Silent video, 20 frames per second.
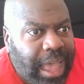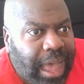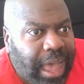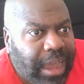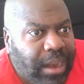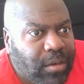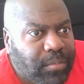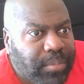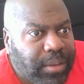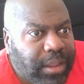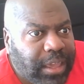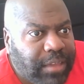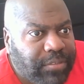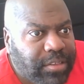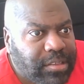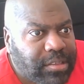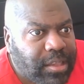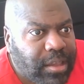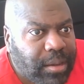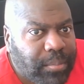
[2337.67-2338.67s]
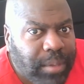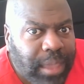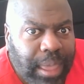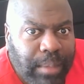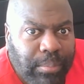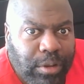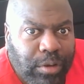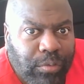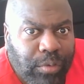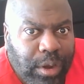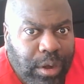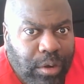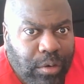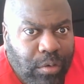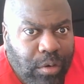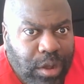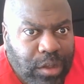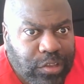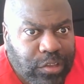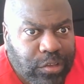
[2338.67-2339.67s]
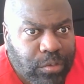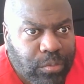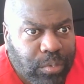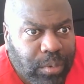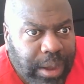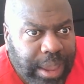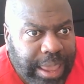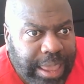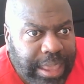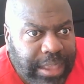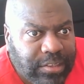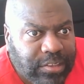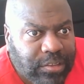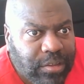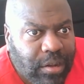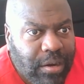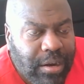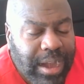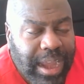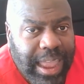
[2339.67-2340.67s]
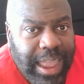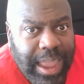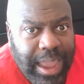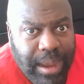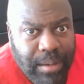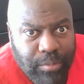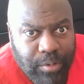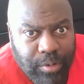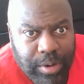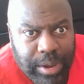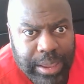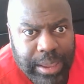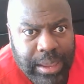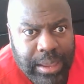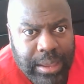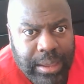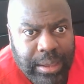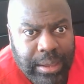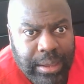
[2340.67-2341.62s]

I don't believe he's going to be able to run across the ring, start hammering